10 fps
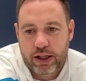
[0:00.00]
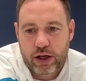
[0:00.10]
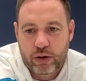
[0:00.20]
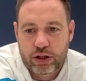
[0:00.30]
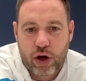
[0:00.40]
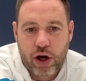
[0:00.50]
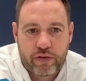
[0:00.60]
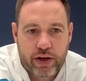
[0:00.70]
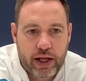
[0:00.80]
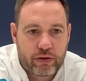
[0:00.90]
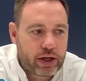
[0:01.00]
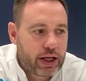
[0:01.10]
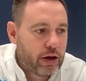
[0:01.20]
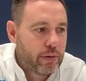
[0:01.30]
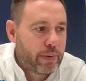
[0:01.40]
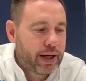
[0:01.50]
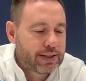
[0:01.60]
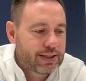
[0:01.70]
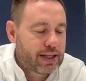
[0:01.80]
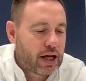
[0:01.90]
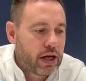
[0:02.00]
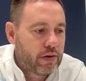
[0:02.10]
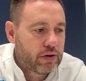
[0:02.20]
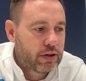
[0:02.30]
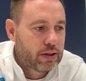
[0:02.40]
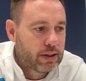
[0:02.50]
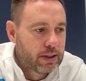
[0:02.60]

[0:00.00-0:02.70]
you know, the diving header and the keeper makes a save. And